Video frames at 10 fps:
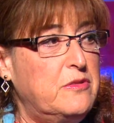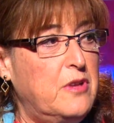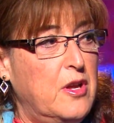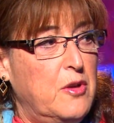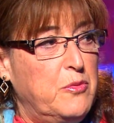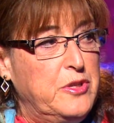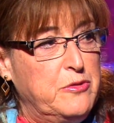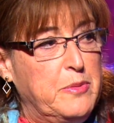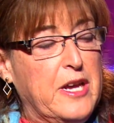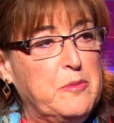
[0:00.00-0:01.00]
and we
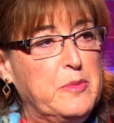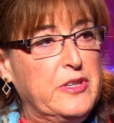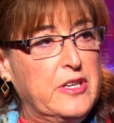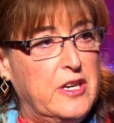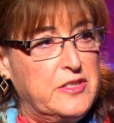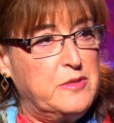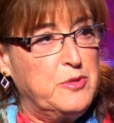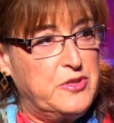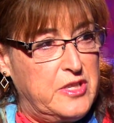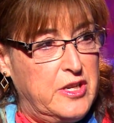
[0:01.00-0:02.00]
do about 1 million
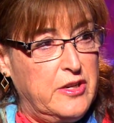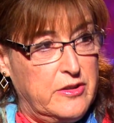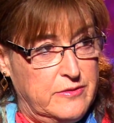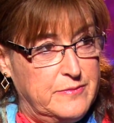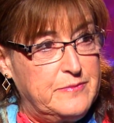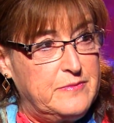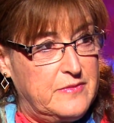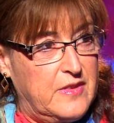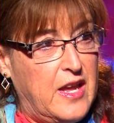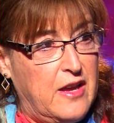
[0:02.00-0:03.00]
customers a year
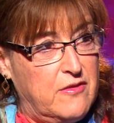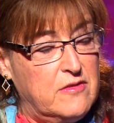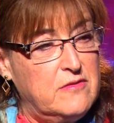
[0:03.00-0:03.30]
now.